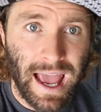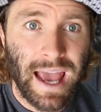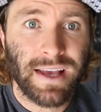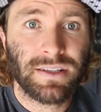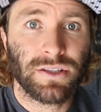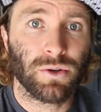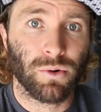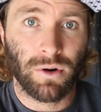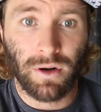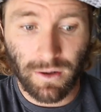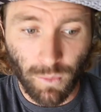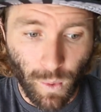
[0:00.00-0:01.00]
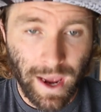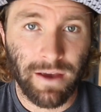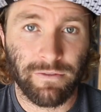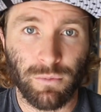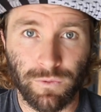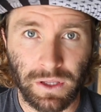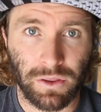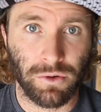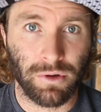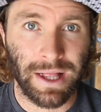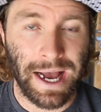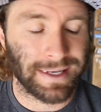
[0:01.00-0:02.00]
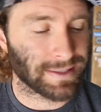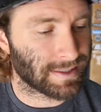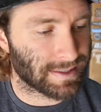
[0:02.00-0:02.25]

as your way of moving through class.